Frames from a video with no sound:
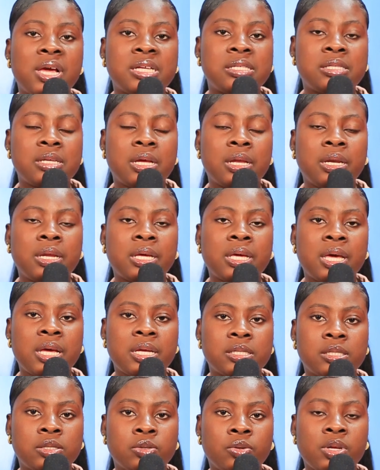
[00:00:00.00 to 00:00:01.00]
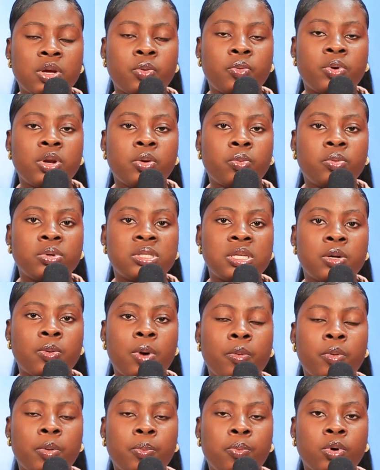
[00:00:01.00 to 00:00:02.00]
Essien case no yen kwenen kwote
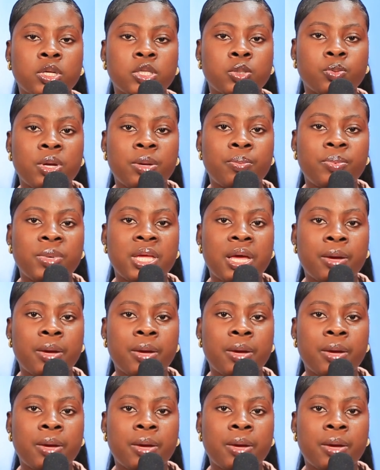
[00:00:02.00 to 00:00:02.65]
one report we bi